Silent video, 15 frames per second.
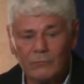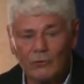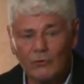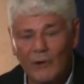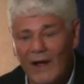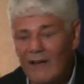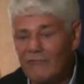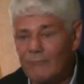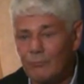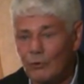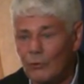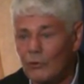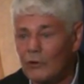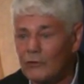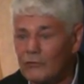Craft
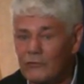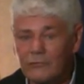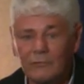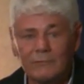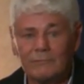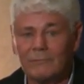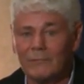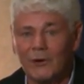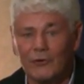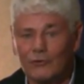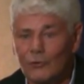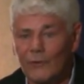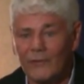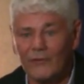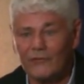brewers are
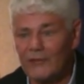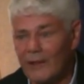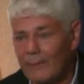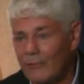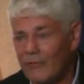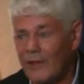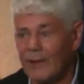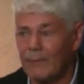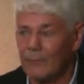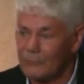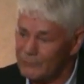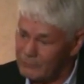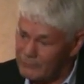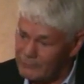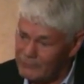doing the same things,